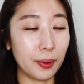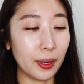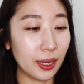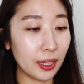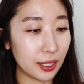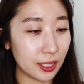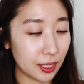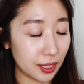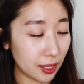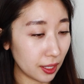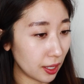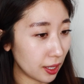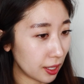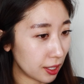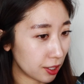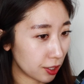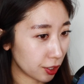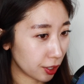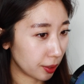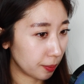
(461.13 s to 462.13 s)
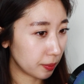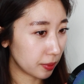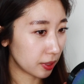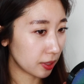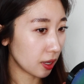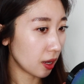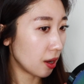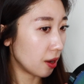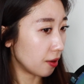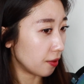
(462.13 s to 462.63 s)
But in
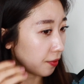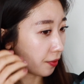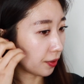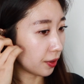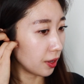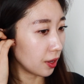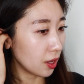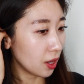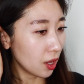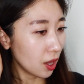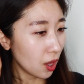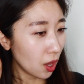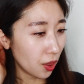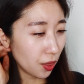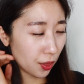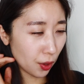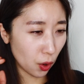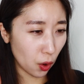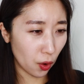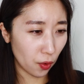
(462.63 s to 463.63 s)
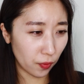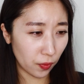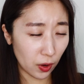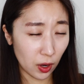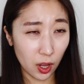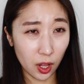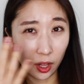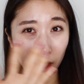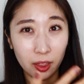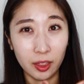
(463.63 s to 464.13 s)
terms of the
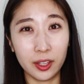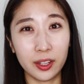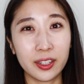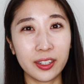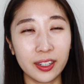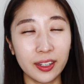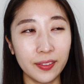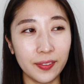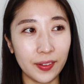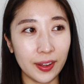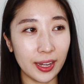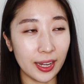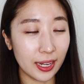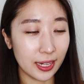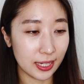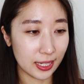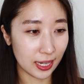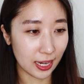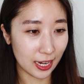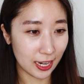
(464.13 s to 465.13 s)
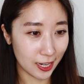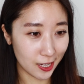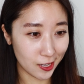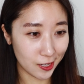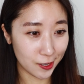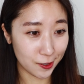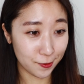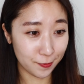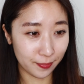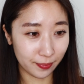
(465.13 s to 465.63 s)
overall look of it,
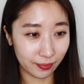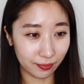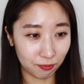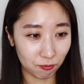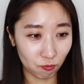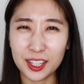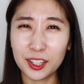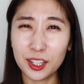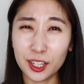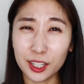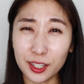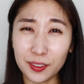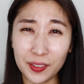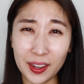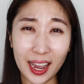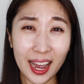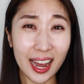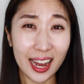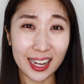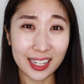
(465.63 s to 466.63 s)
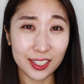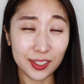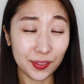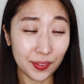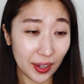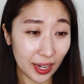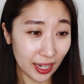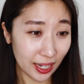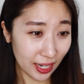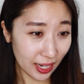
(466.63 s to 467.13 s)
the look of it has
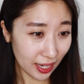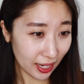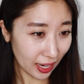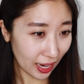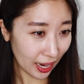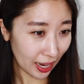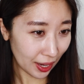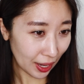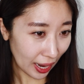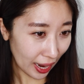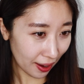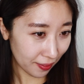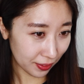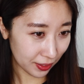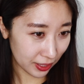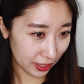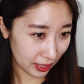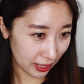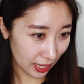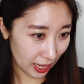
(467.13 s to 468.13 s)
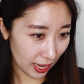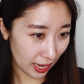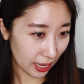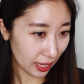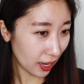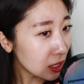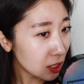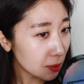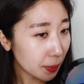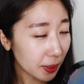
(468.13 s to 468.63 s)
faded, I have to say,
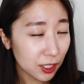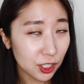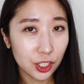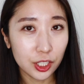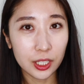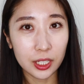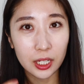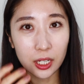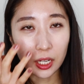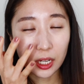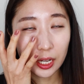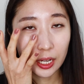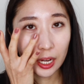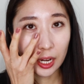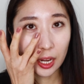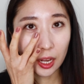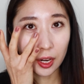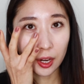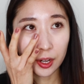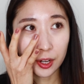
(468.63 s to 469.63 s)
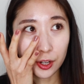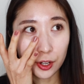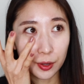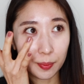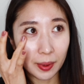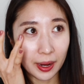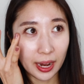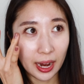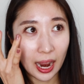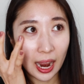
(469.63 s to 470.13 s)
especially under
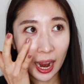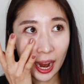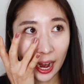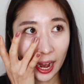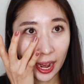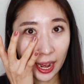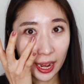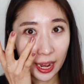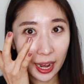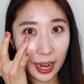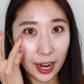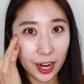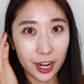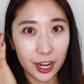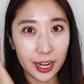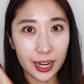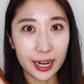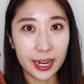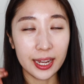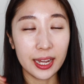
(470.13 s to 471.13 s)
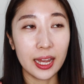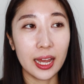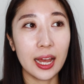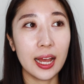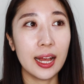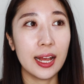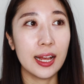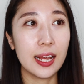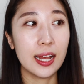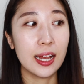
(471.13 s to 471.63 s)
my eye area.
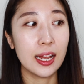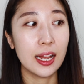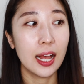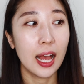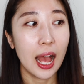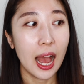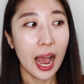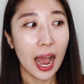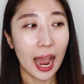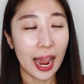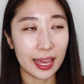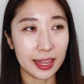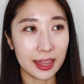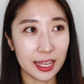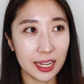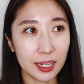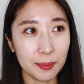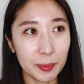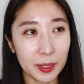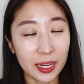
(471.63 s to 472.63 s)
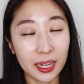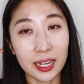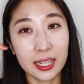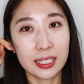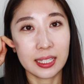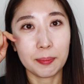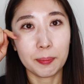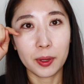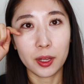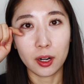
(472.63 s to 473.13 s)
I think
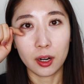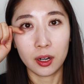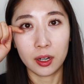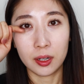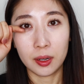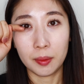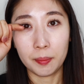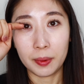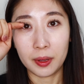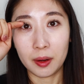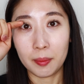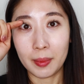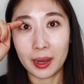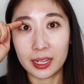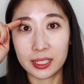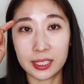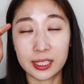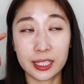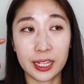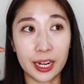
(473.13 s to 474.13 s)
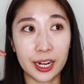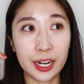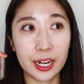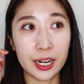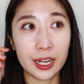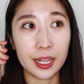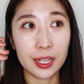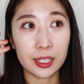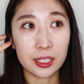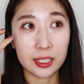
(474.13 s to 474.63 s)
because I put on a bit of
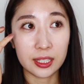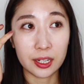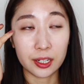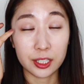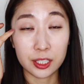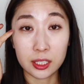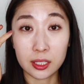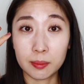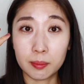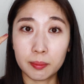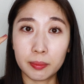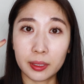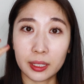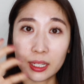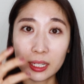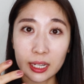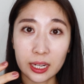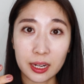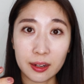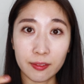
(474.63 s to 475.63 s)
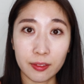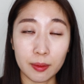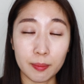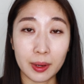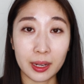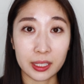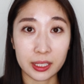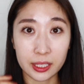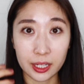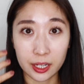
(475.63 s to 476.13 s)
mascara, there's some bleeding of the
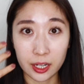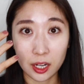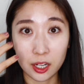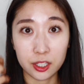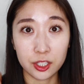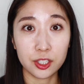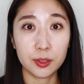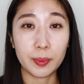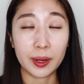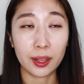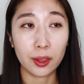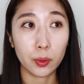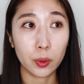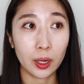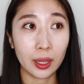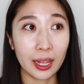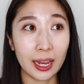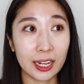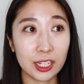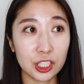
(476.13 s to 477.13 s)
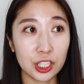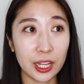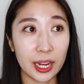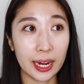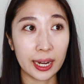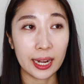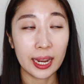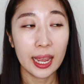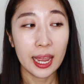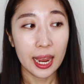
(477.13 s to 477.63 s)
mascara onto my lower lash
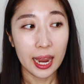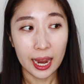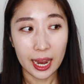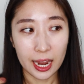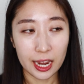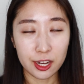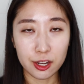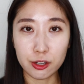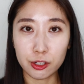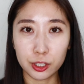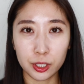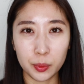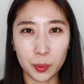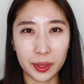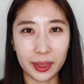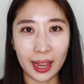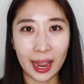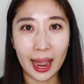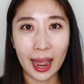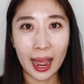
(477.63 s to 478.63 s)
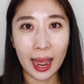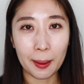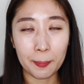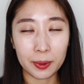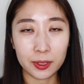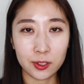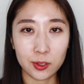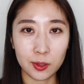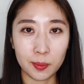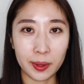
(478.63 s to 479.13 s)
line. And usually when that
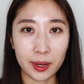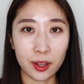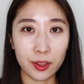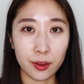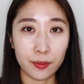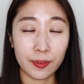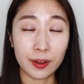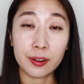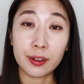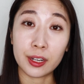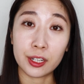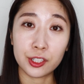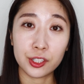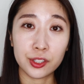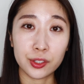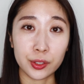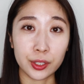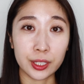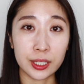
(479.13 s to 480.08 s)
happens with my other foundations or